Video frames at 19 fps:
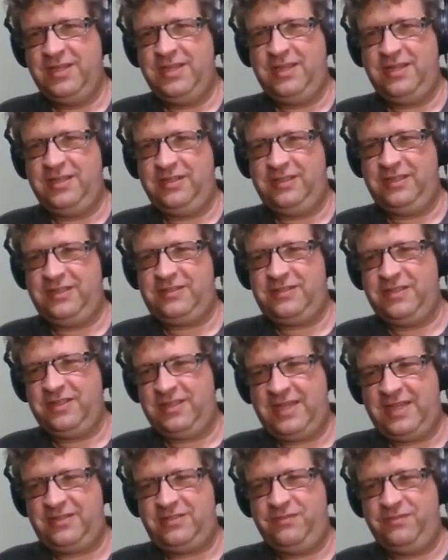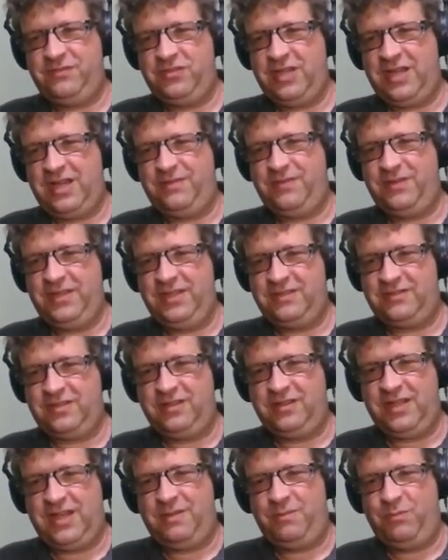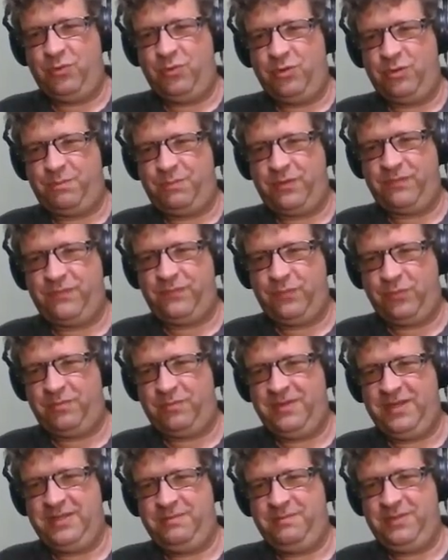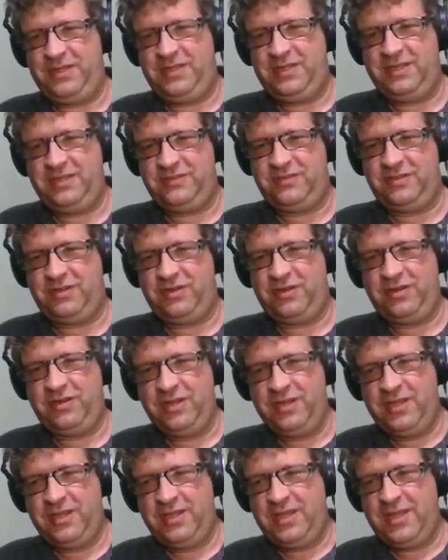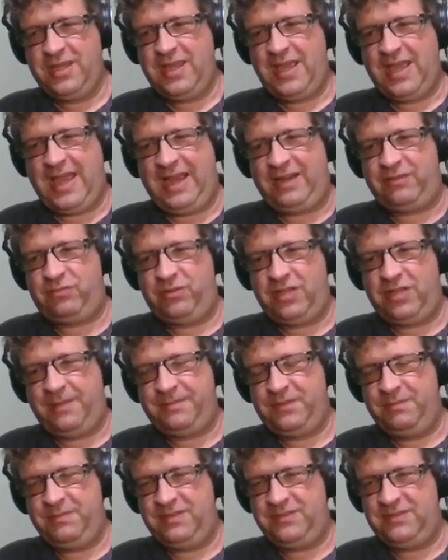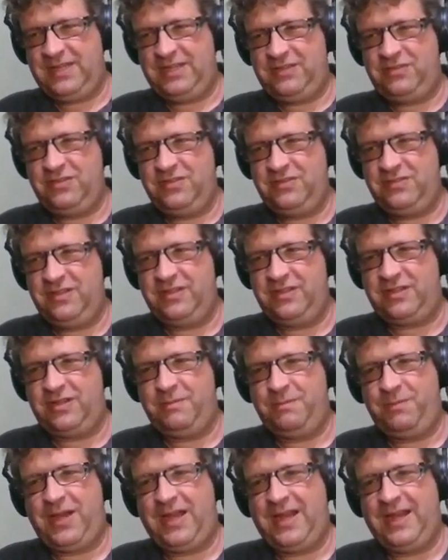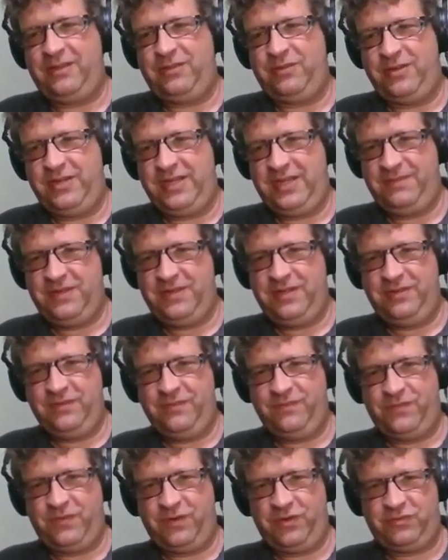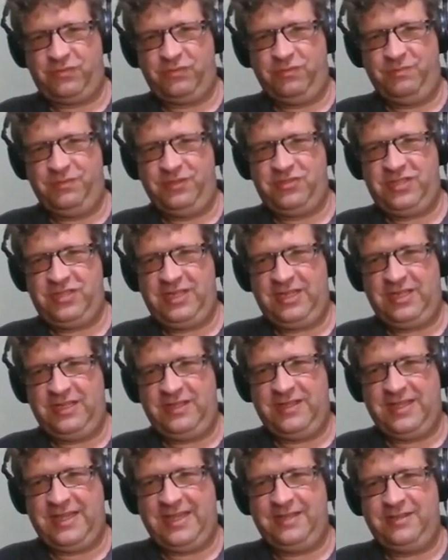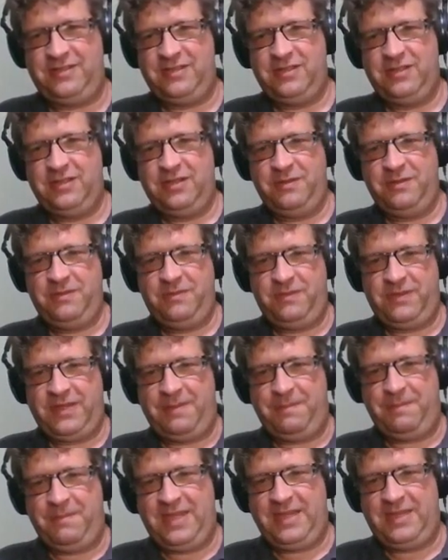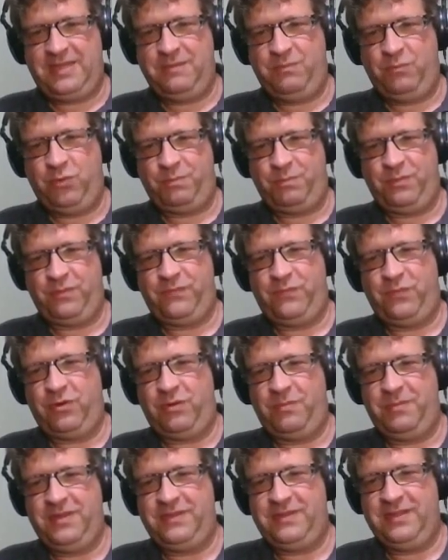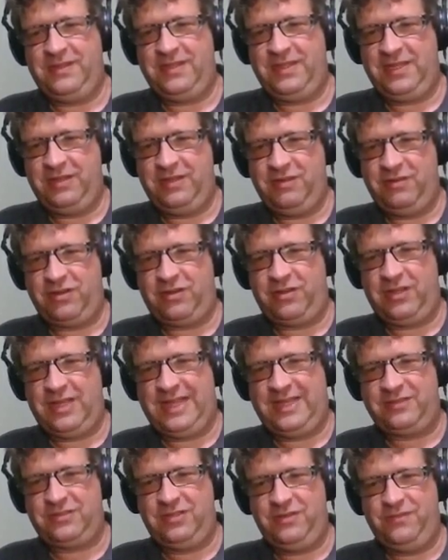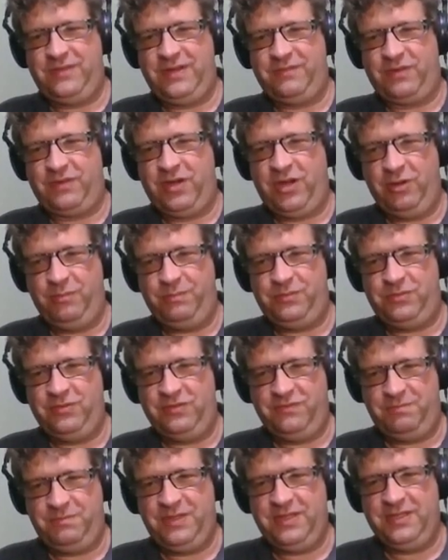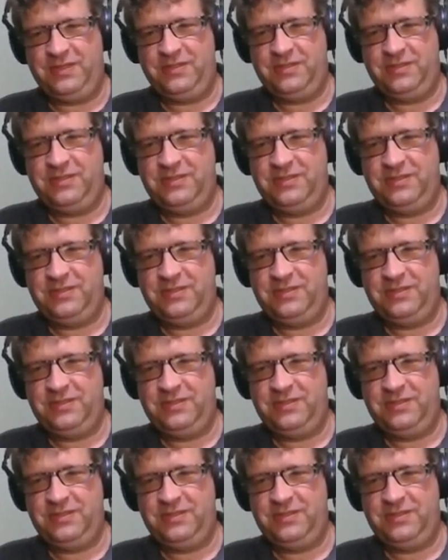And at least in the case of Java, it's a lot more performant because there are actual optimizations in the compiler and even in the virtual machine that make it more performant than the inner class could have ever hoped to have been.